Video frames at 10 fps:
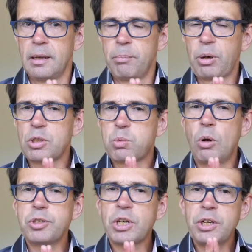Because
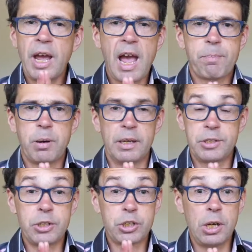what's going to happen
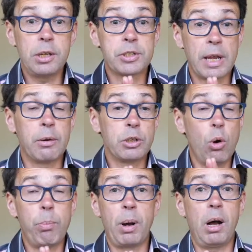is it turns out
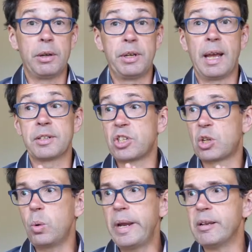your partner has the
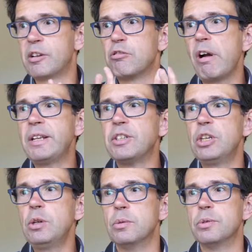queen. Great
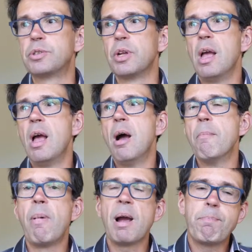news.
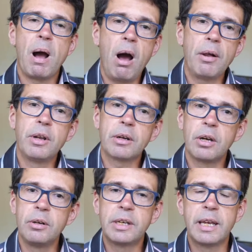My partner
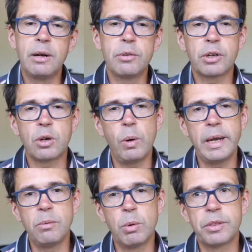can kill the
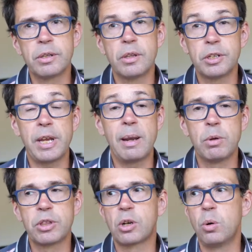queen with the 10
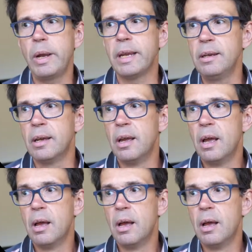with the queen.